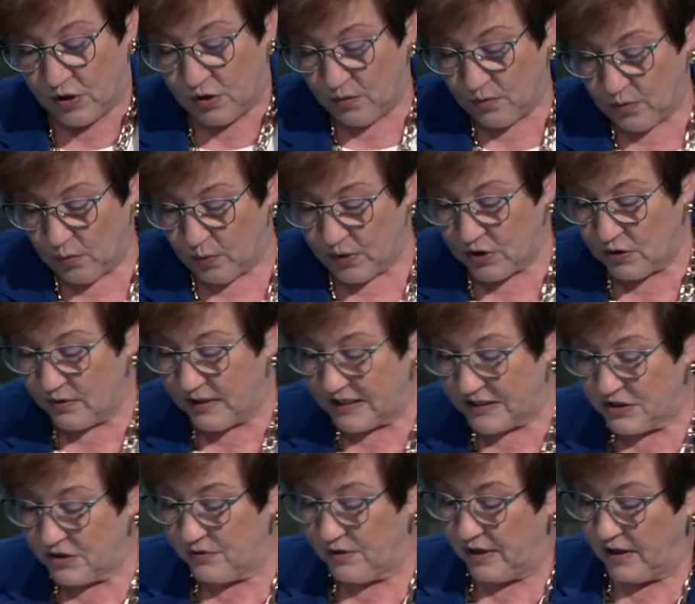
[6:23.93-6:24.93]
you
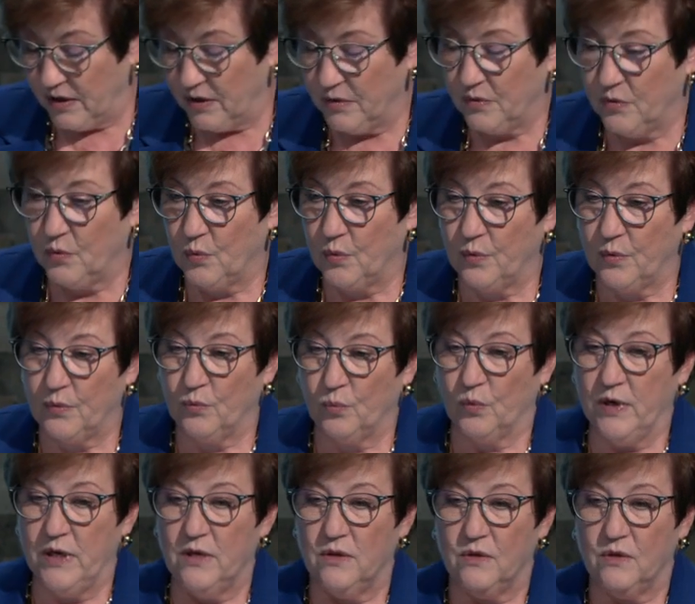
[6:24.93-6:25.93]
get to the
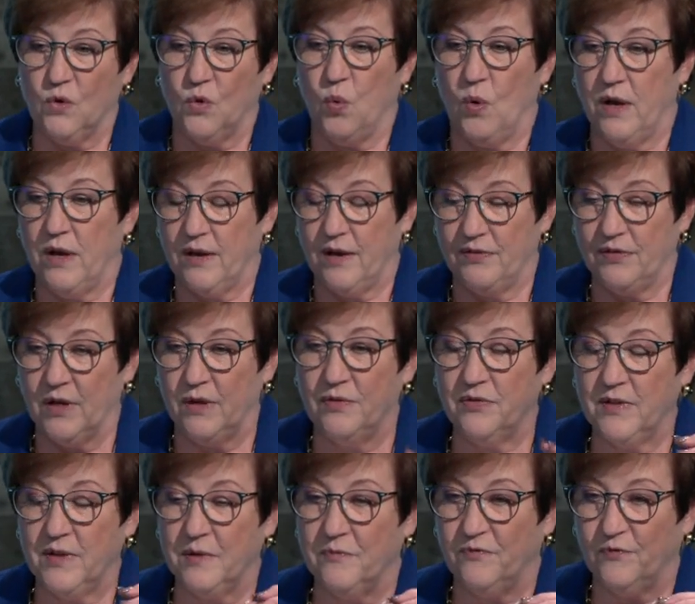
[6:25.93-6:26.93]
real
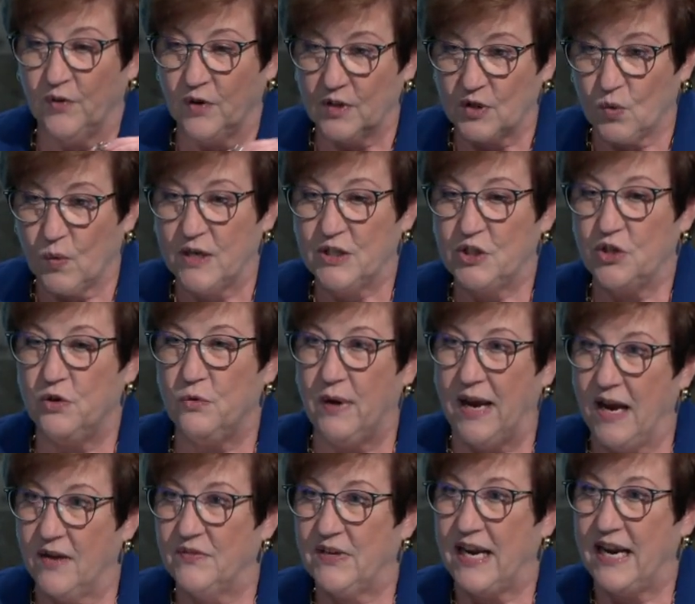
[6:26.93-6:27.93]
the first question you
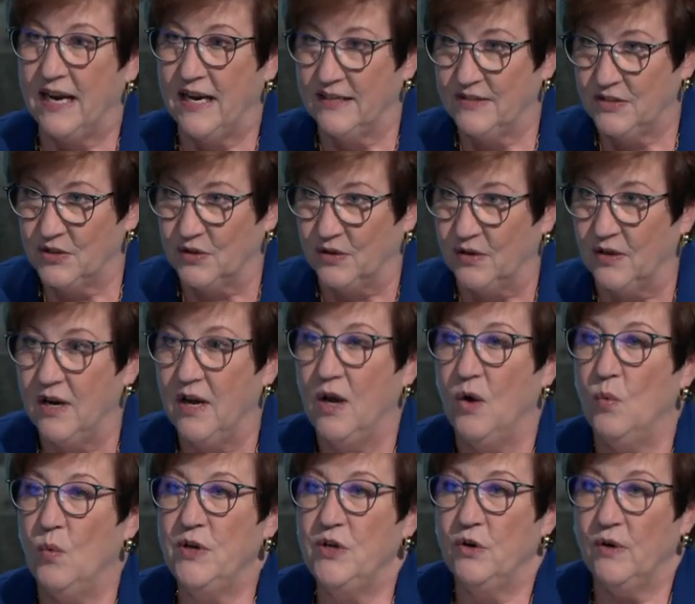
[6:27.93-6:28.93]
have to answer
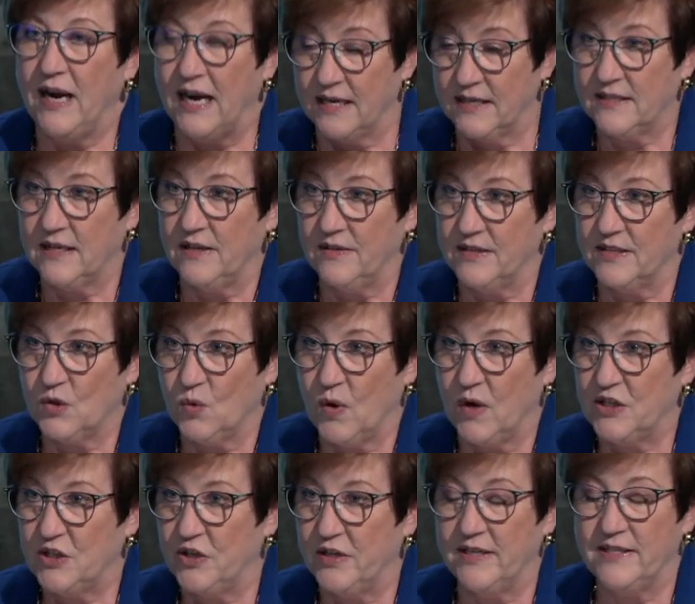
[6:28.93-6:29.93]
when you're asking this
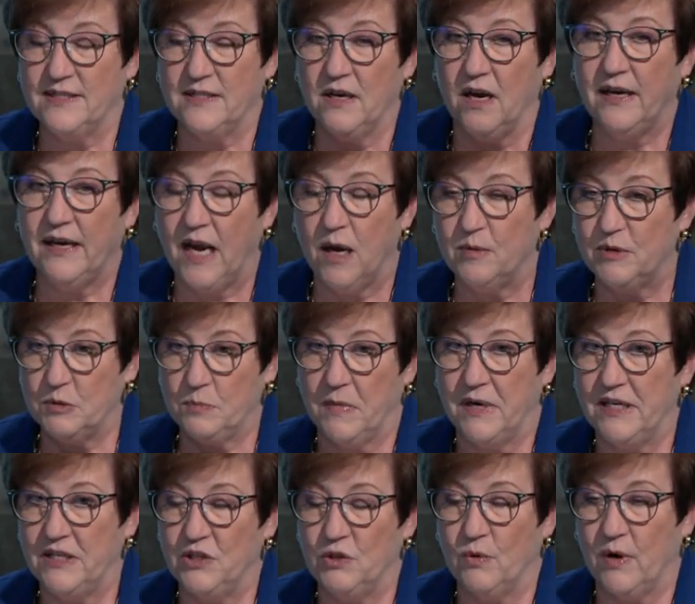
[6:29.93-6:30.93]
question, it's not how much
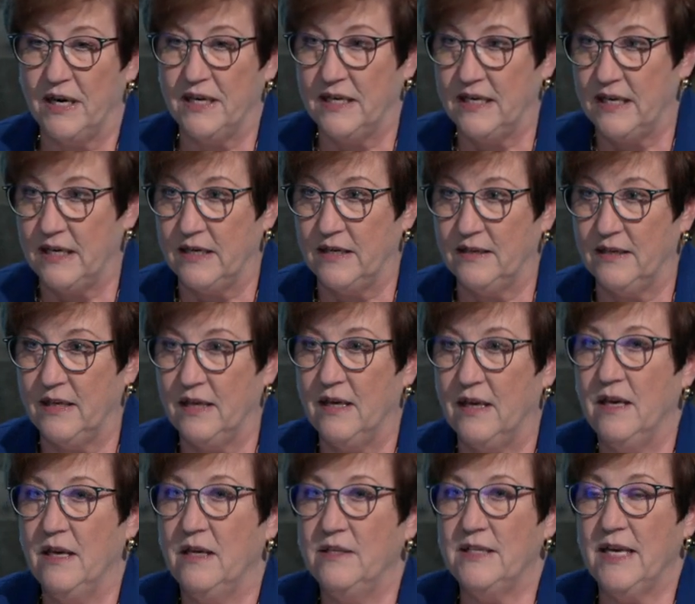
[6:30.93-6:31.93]
money do I need
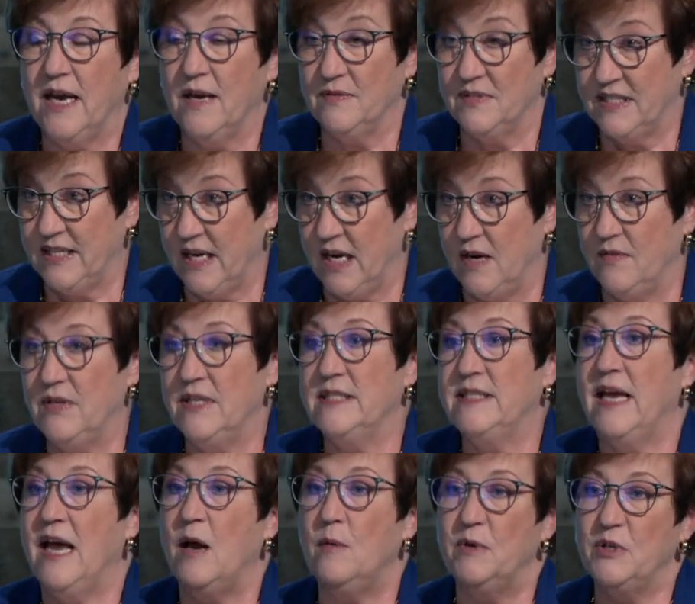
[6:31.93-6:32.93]
to have saved,
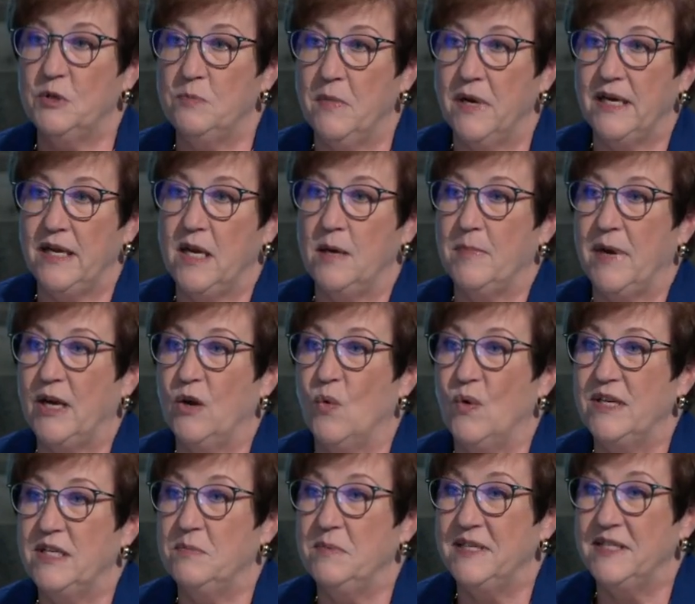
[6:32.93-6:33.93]
it's how much money am I
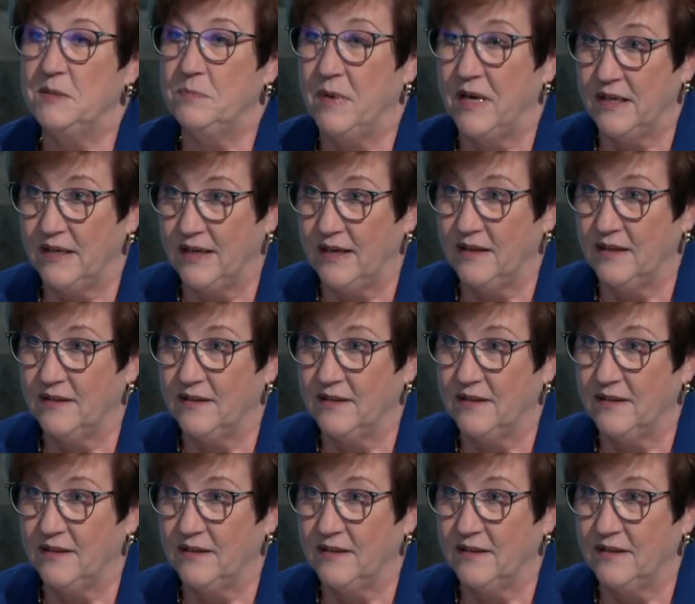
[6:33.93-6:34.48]
going to be spending?